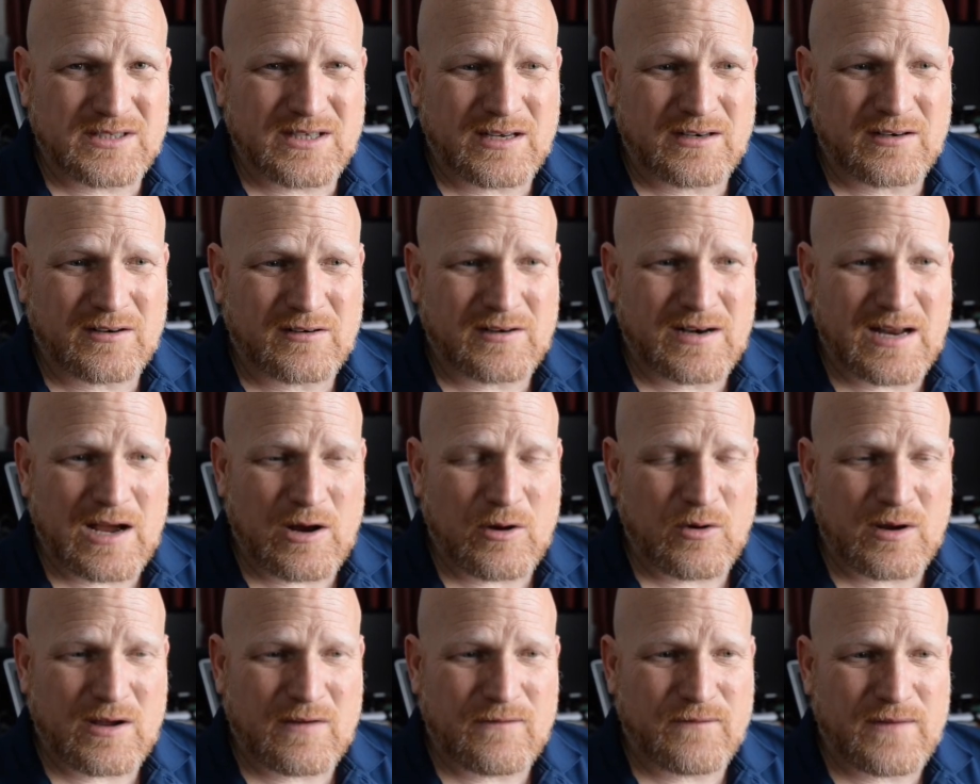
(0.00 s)
that are
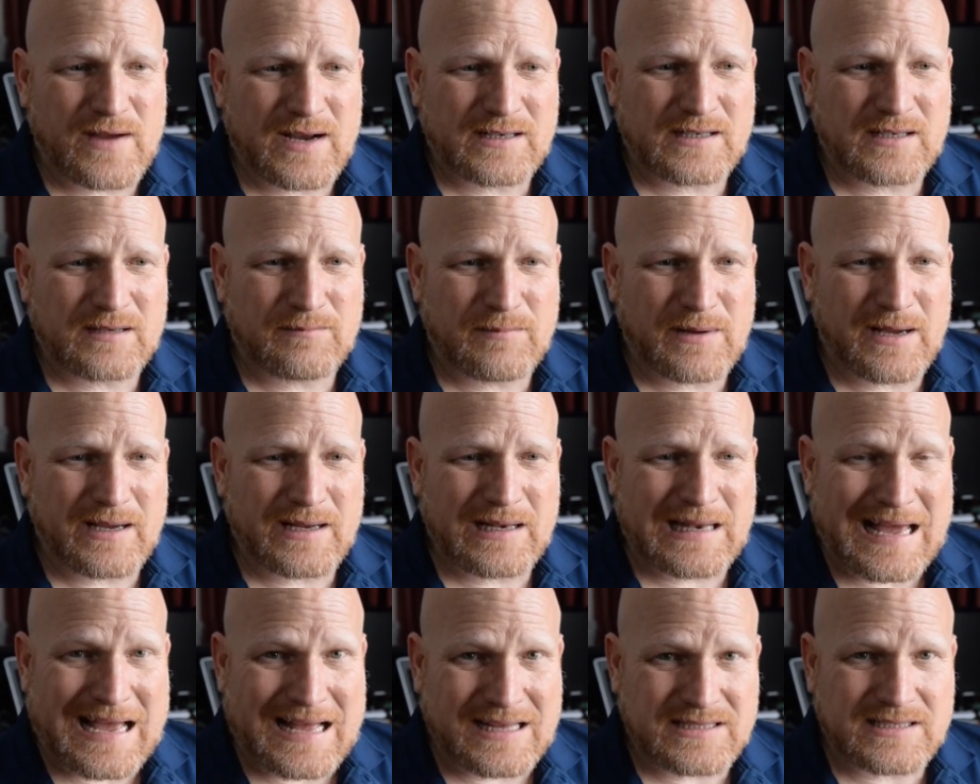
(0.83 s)
now affected by
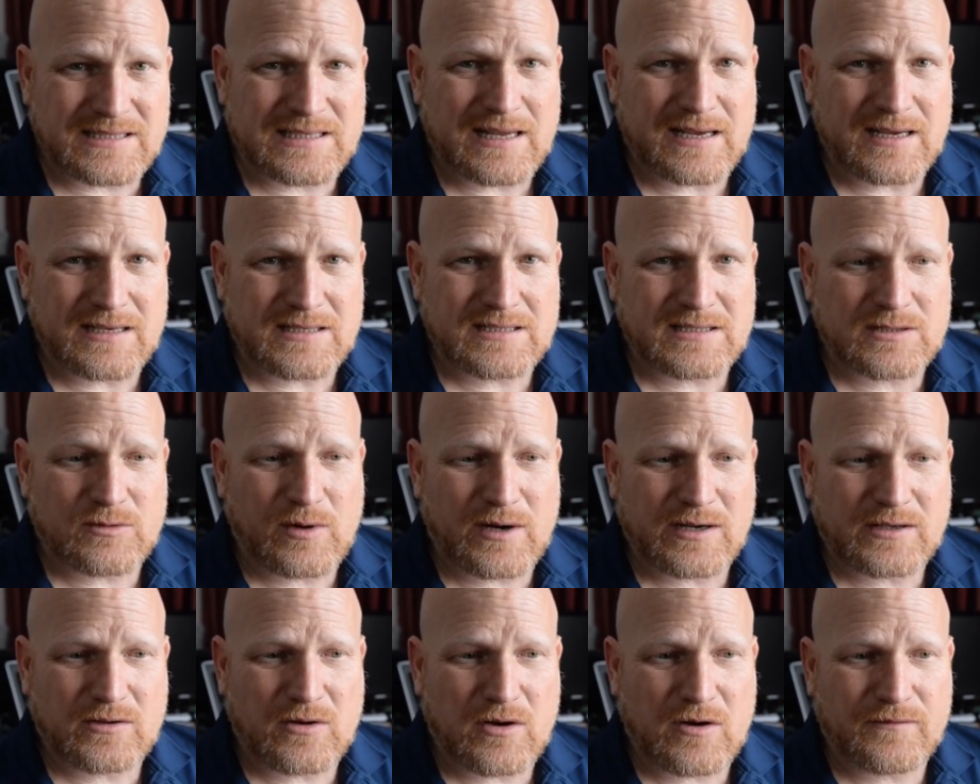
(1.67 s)
landslides
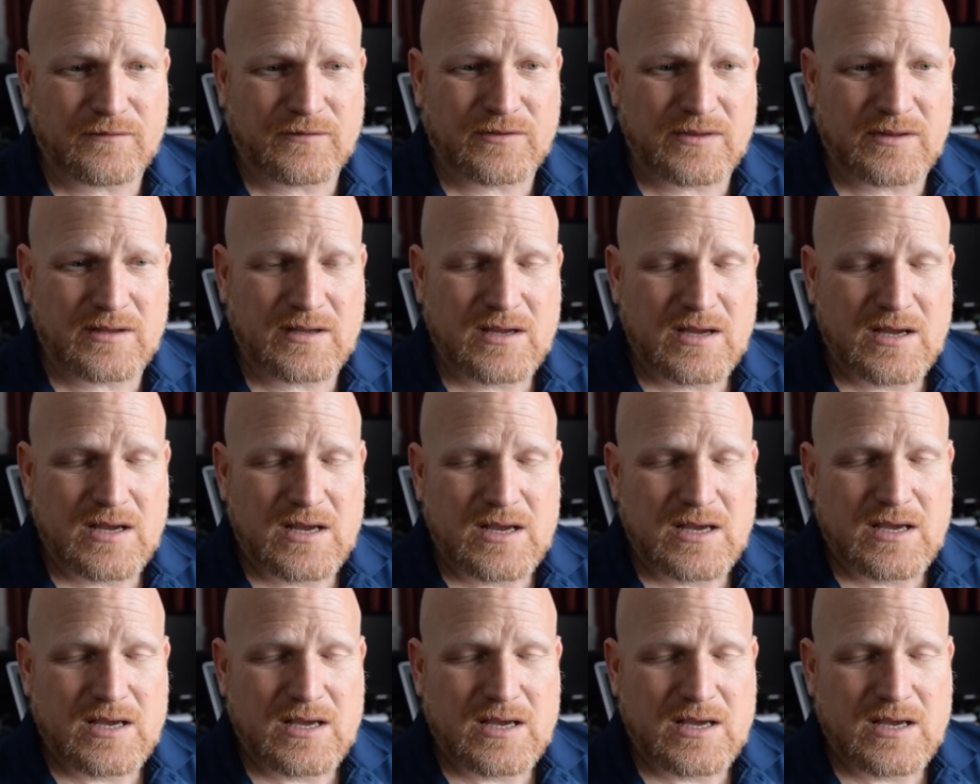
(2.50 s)
quite often,